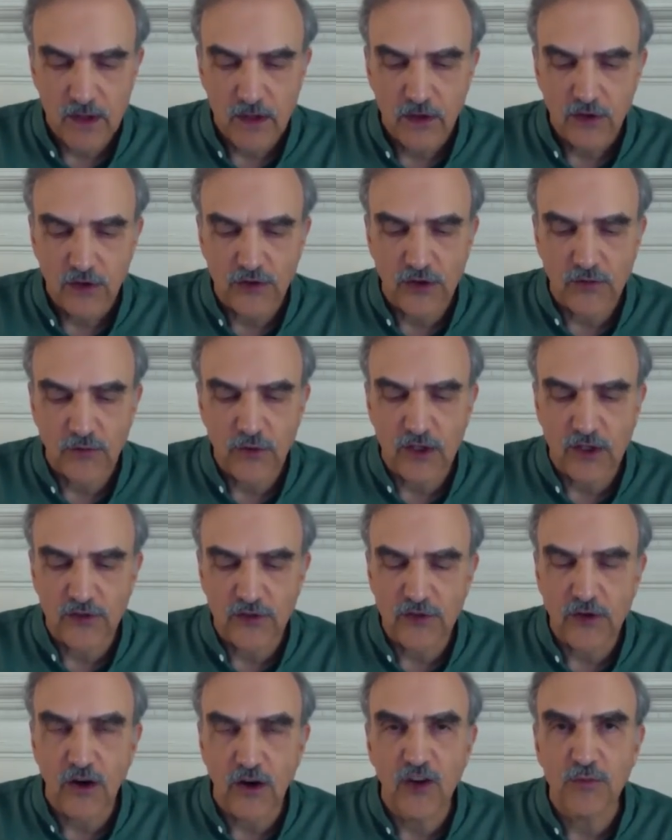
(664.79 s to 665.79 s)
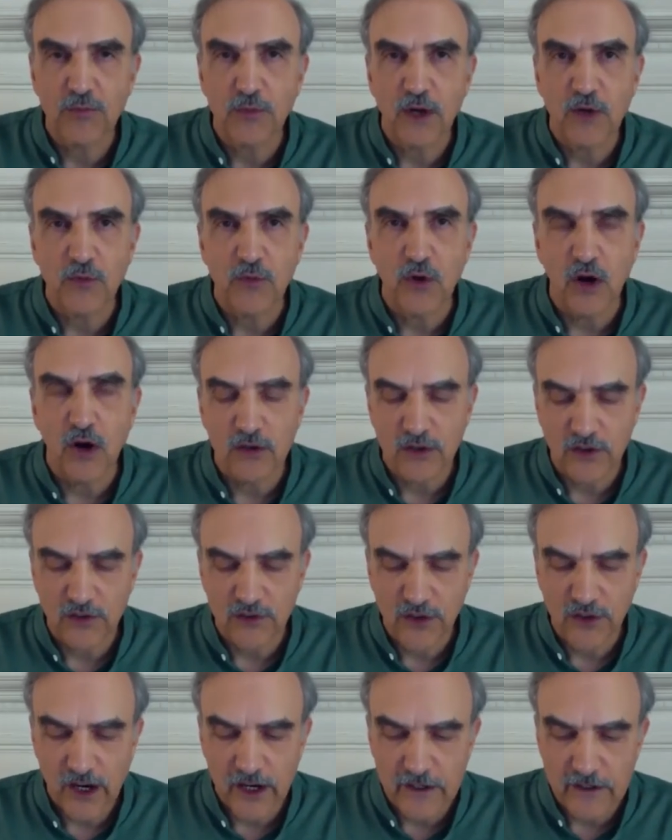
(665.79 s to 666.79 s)
Suffering is caused by wrong
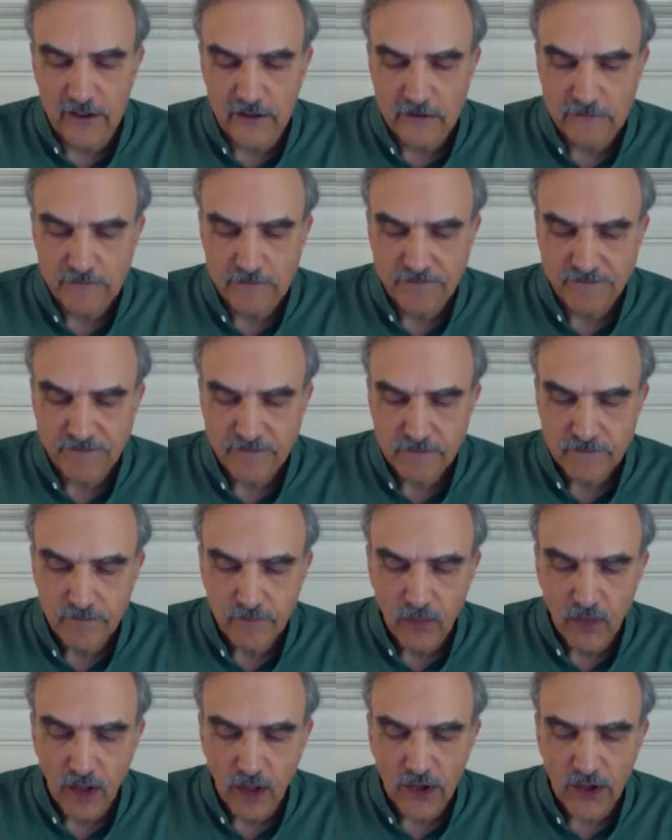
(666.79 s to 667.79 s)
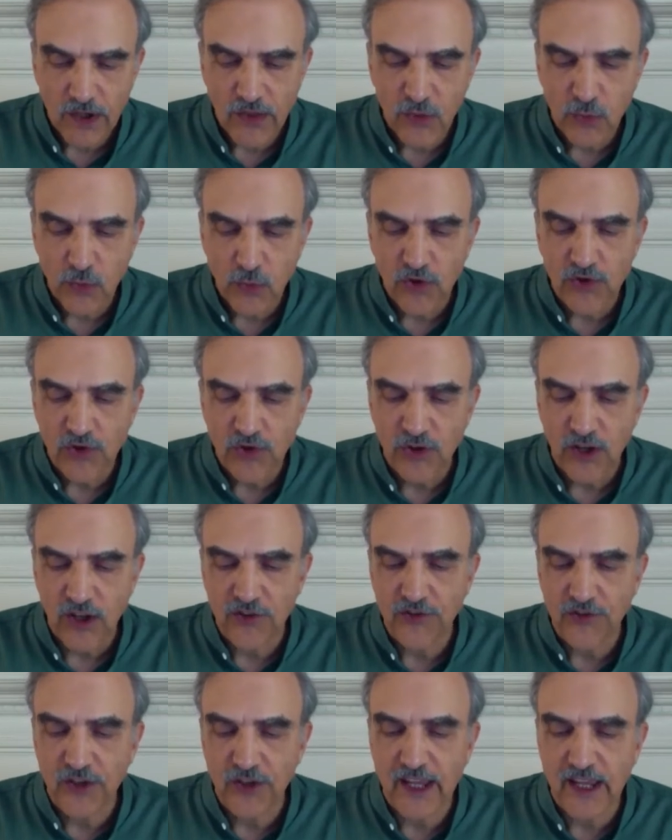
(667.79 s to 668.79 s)
desire. In other words,
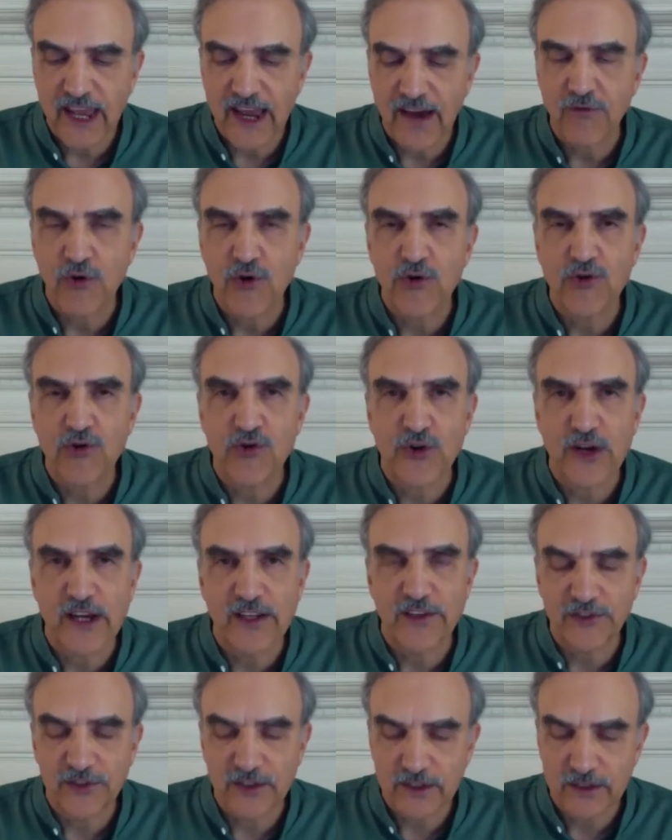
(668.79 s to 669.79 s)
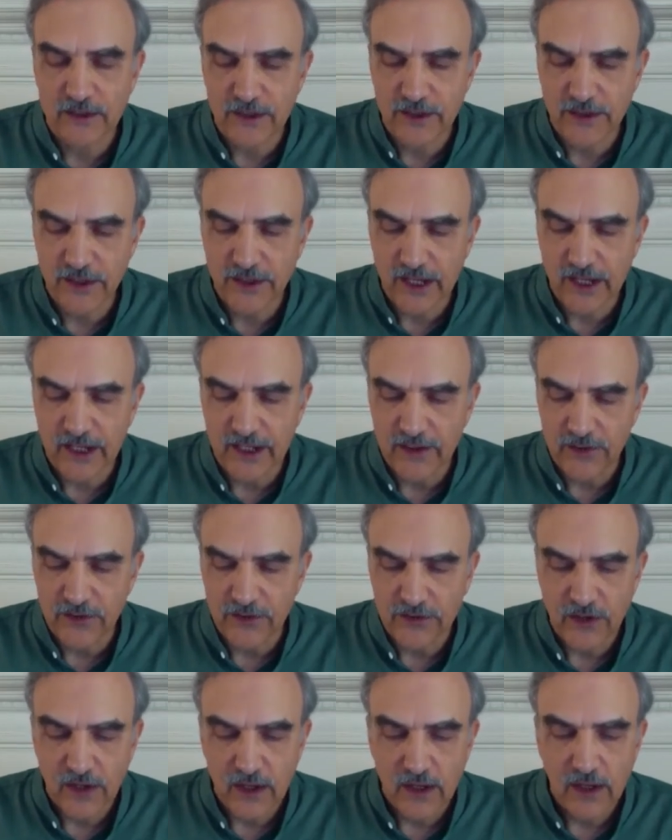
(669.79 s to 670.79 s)
lusting after transient
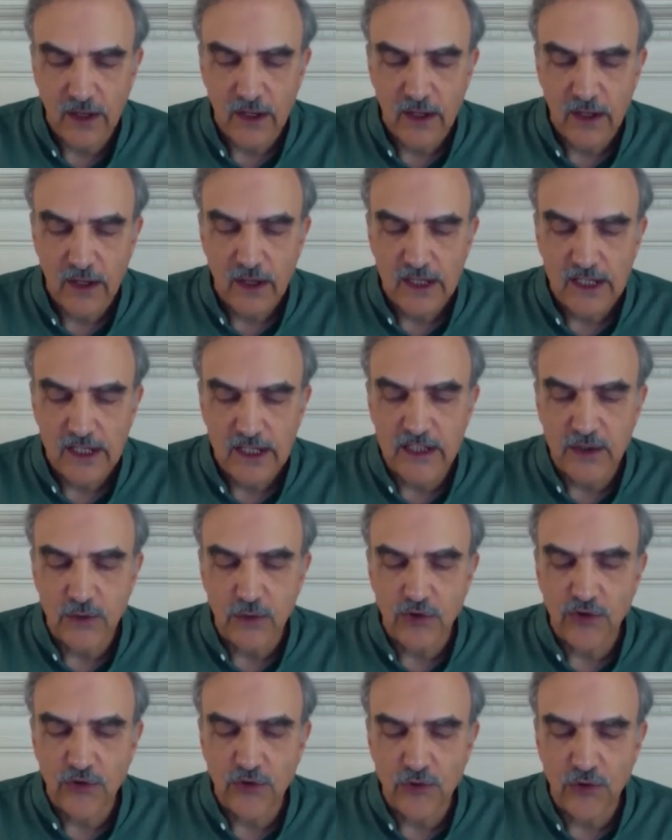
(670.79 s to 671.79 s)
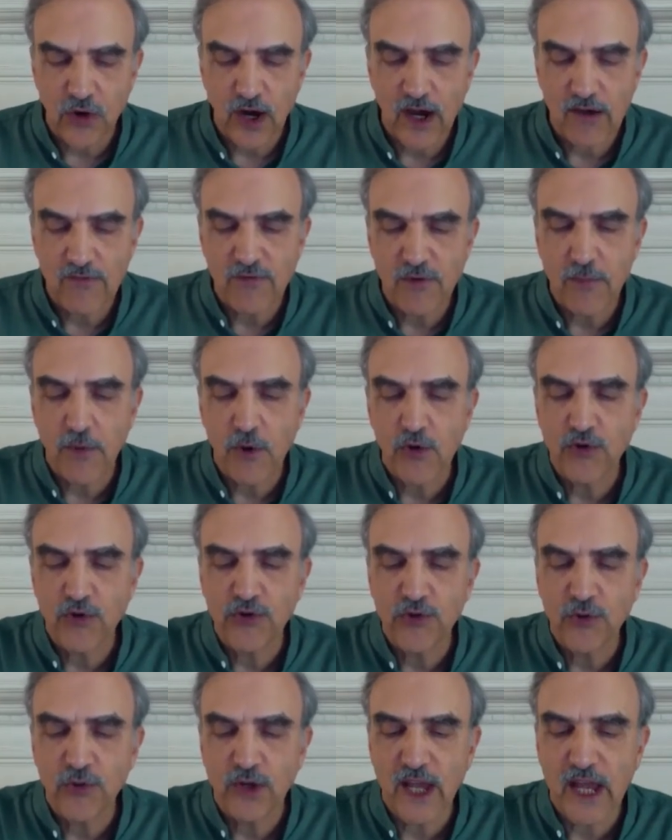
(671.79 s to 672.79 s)
things. Egoist drive for
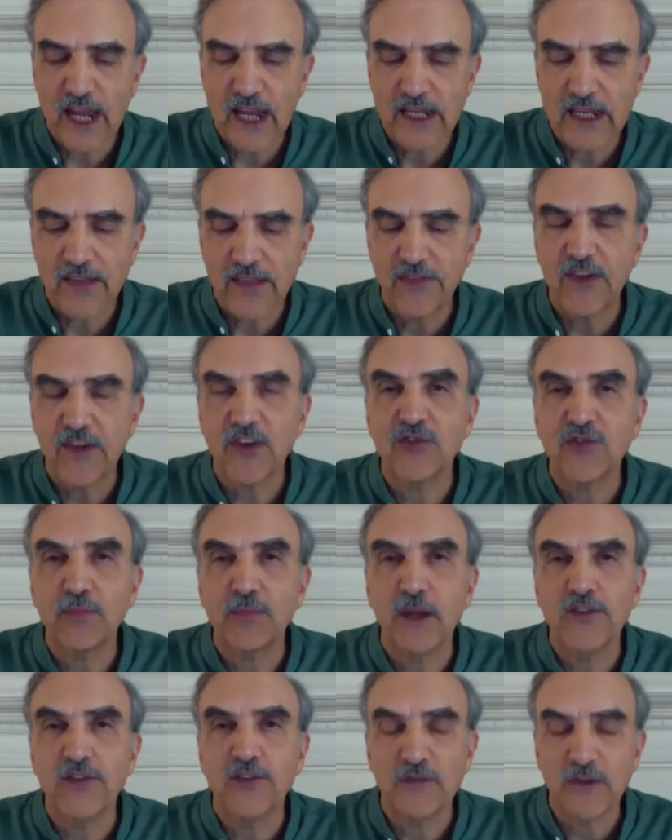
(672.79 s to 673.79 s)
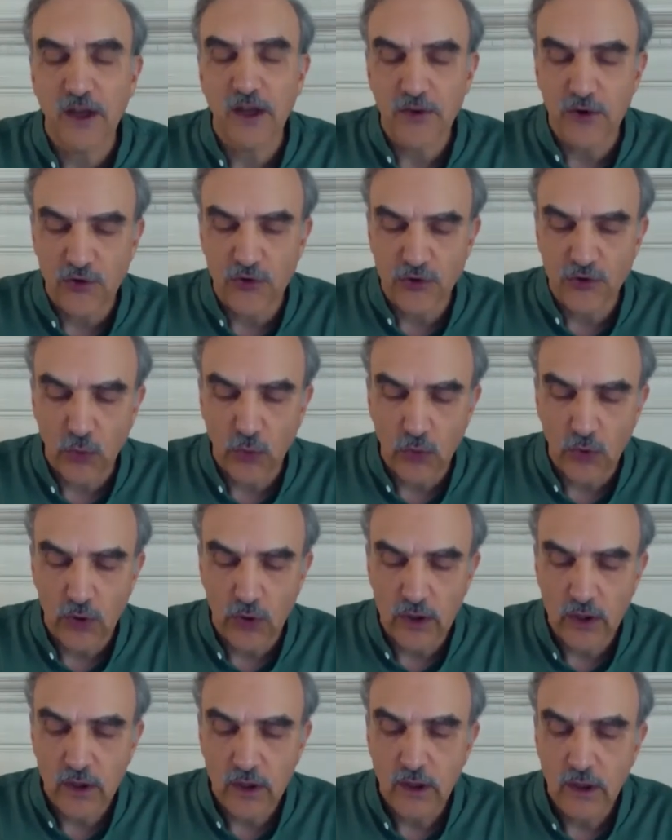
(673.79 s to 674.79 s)
personal gain at the expense of others,
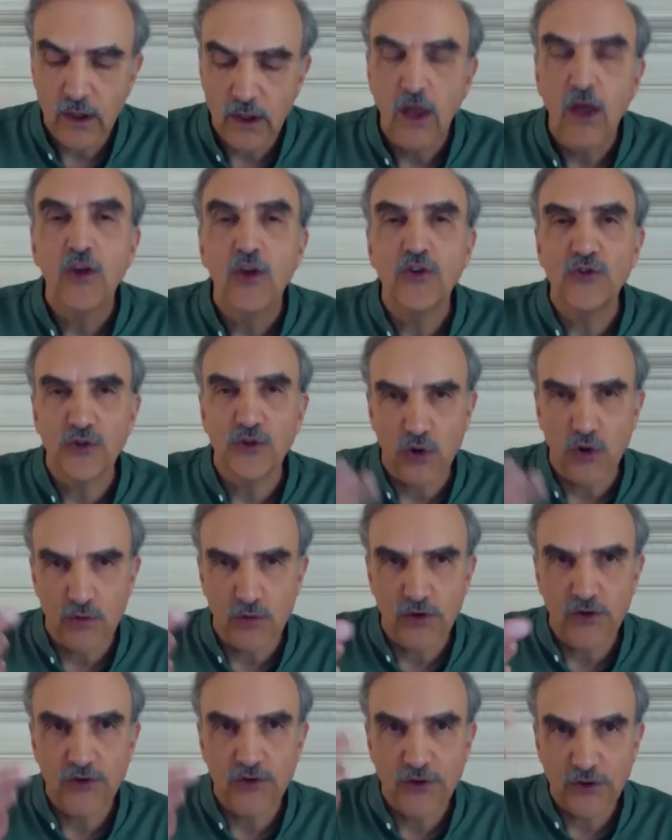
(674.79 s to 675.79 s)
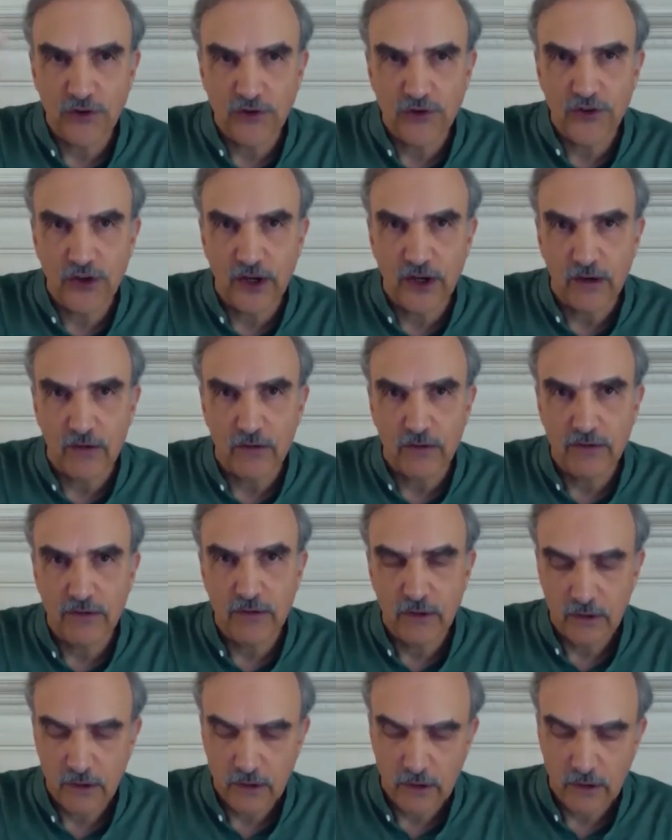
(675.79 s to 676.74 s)
or service to self.